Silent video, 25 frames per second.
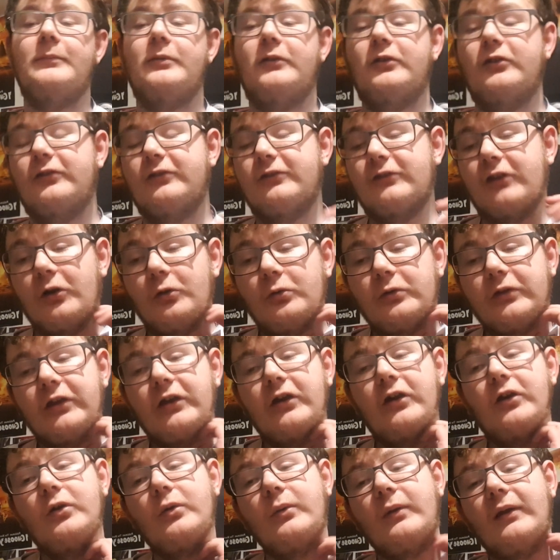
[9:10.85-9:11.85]
because
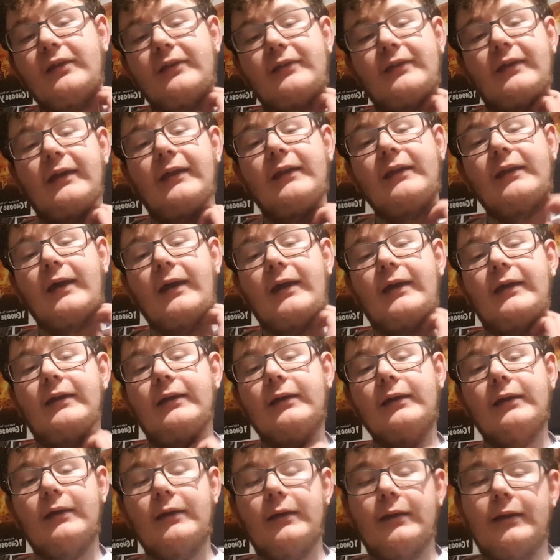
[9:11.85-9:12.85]
Tokyo is in a